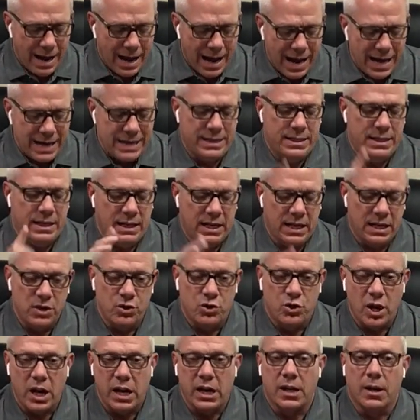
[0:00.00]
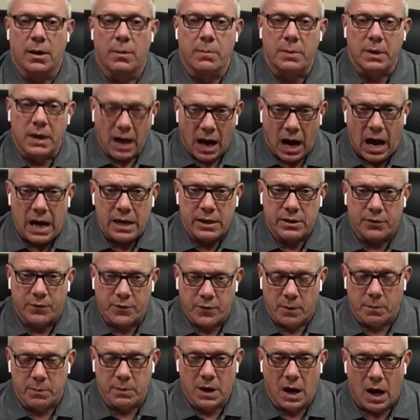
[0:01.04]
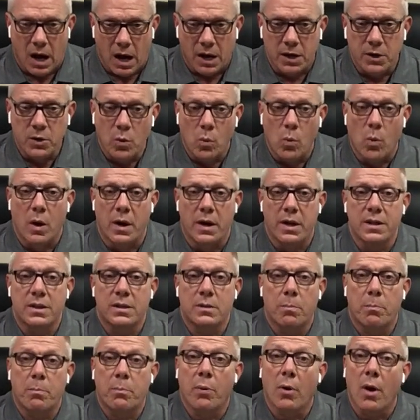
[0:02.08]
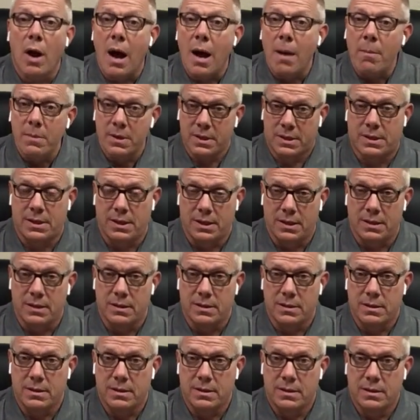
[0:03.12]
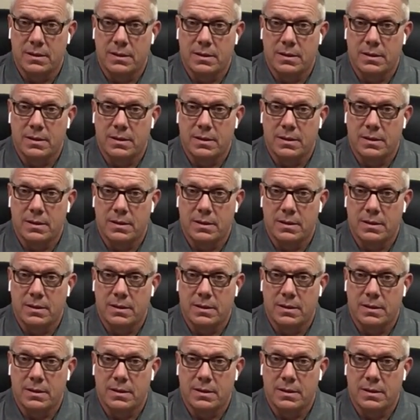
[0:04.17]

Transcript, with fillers: Isaac, and Jacob got from God was promises.